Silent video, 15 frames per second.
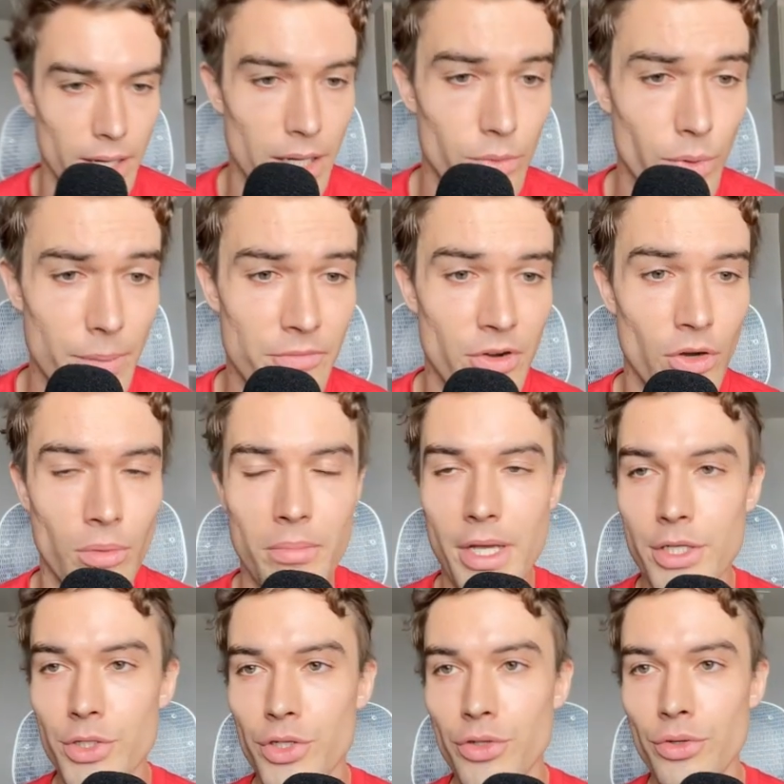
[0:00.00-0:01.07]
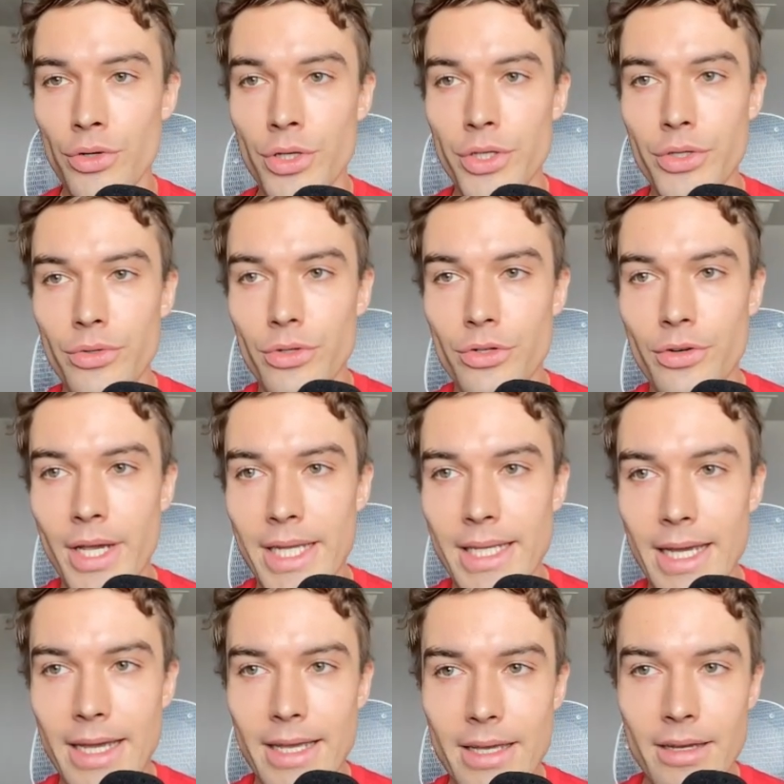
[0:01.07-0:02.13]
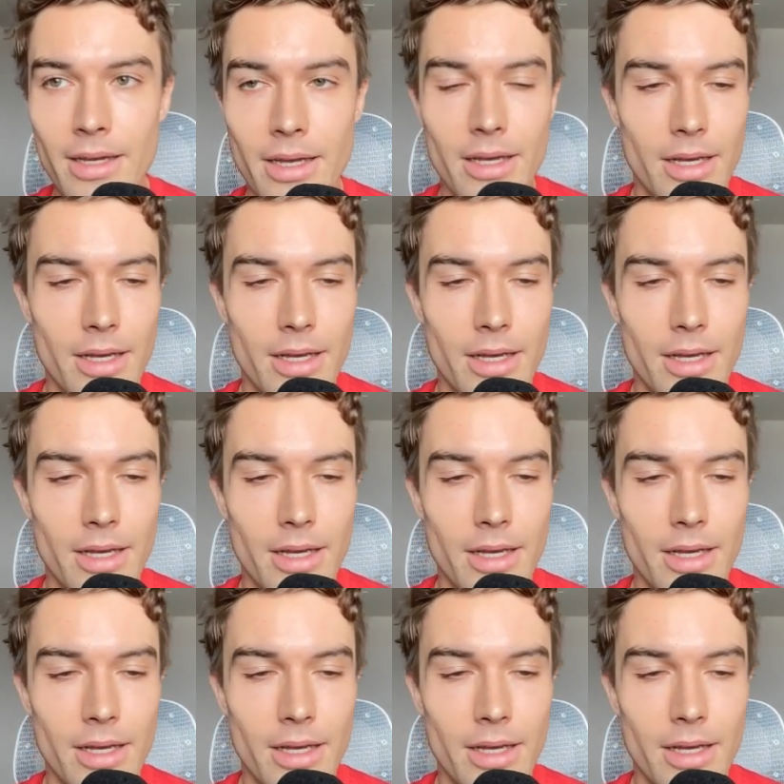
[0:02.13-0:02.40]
in Webflow, make sure you create a